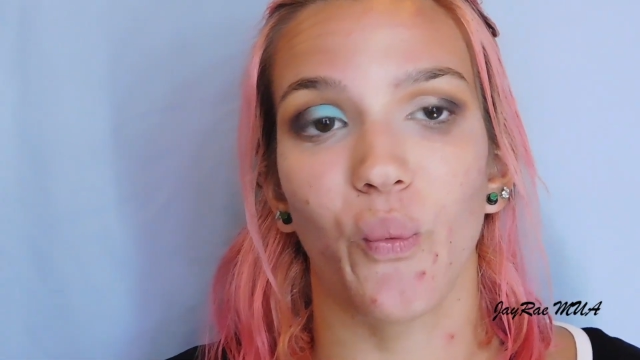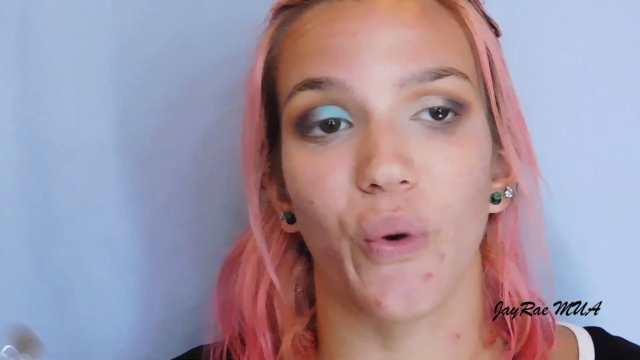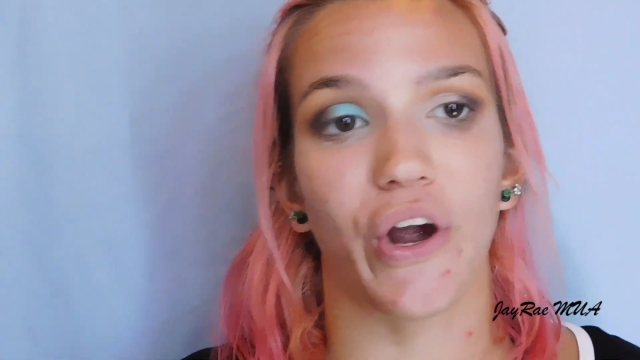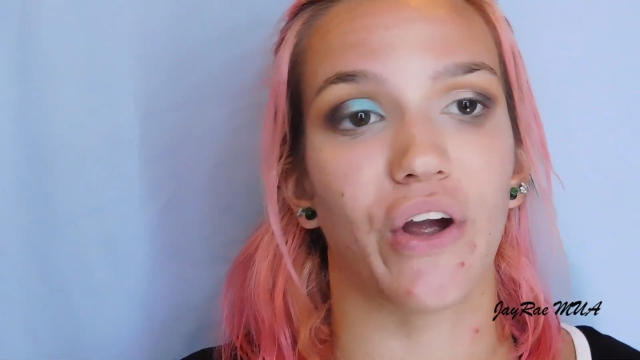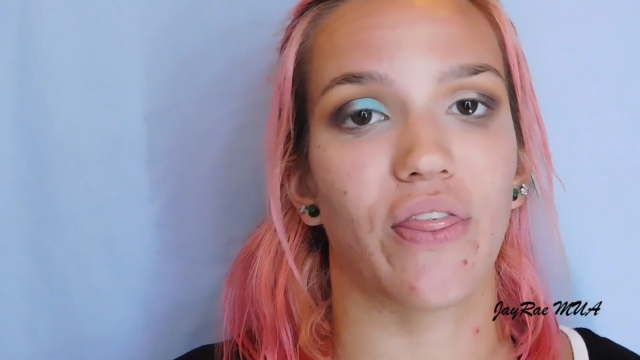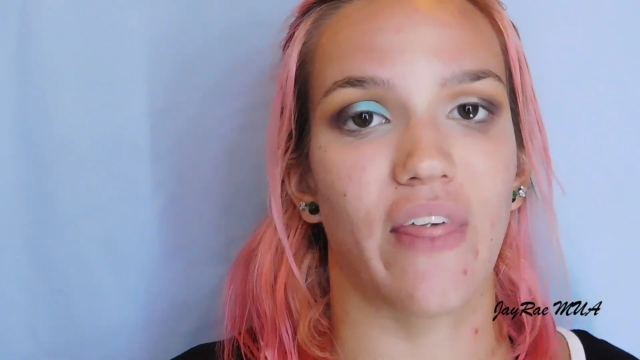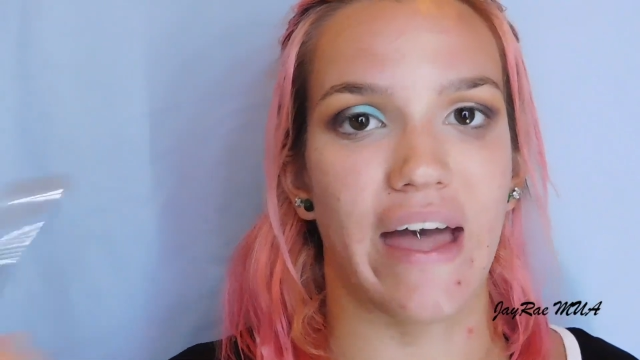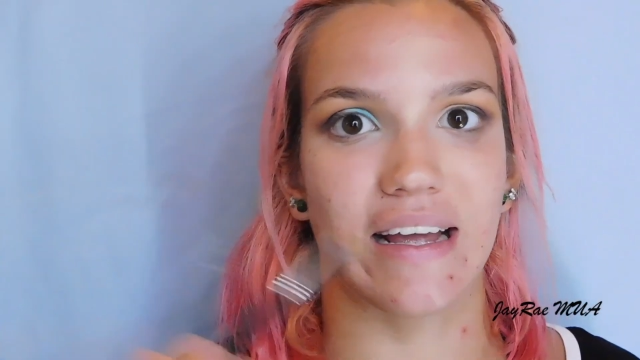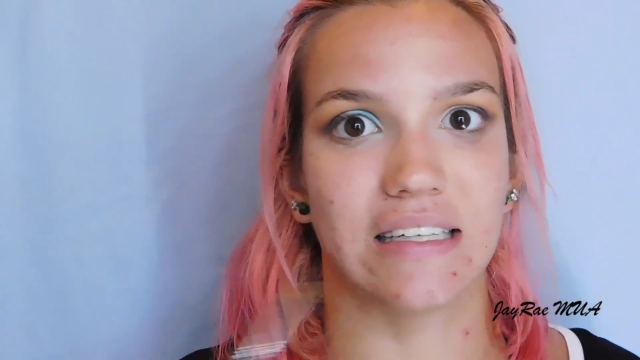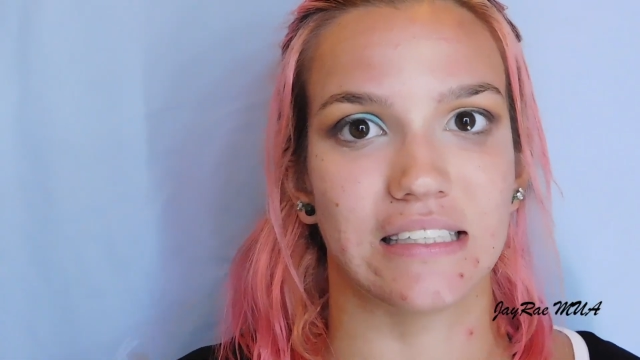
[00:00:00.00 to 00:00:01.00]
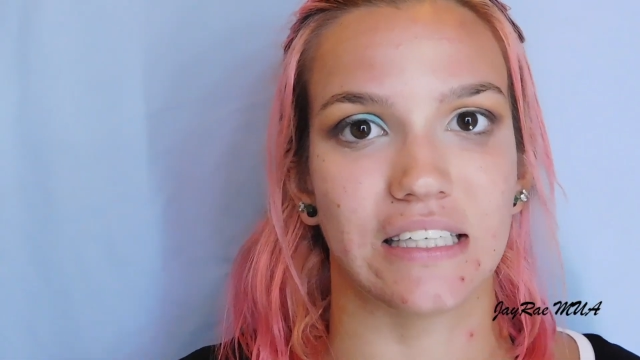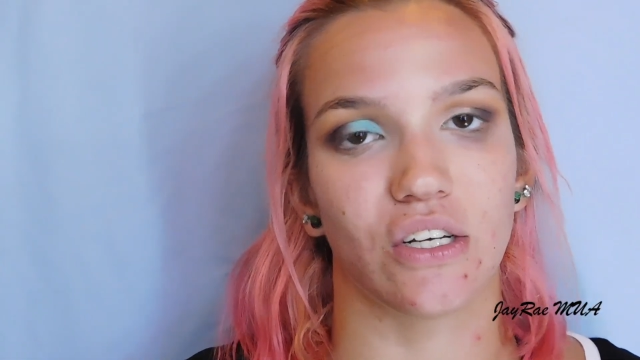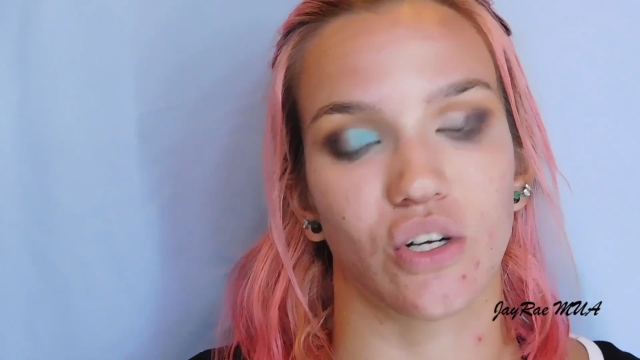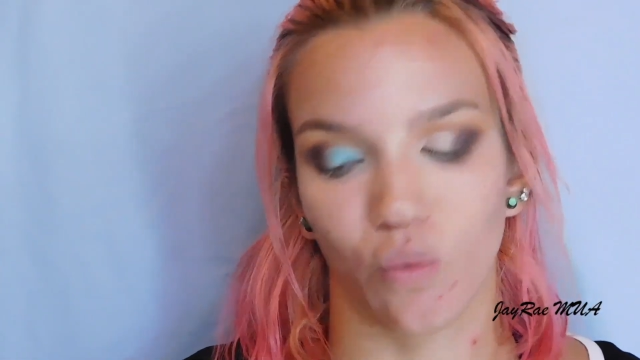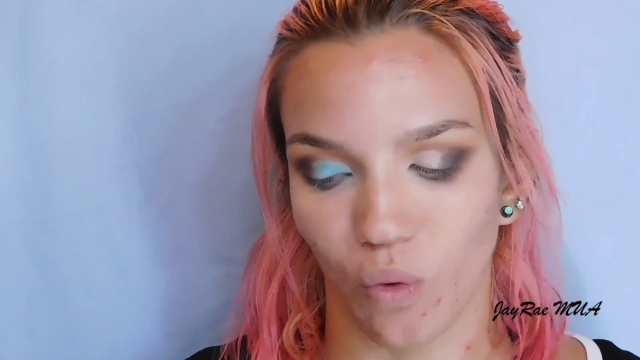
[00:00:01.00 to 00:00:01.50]
where that
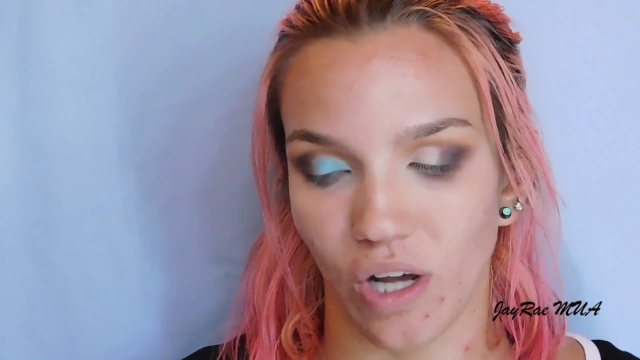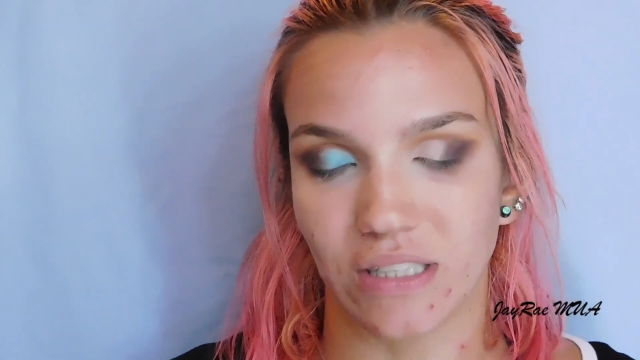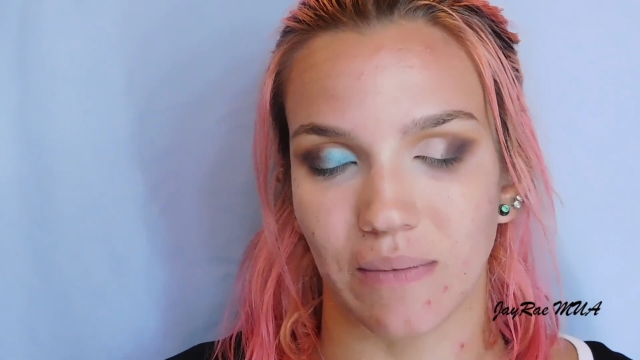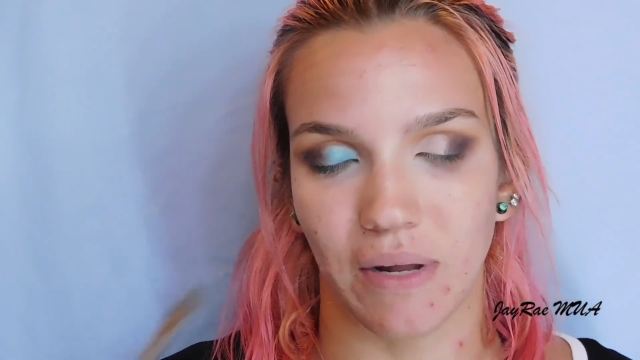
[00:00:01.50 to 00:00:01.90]
concealer was.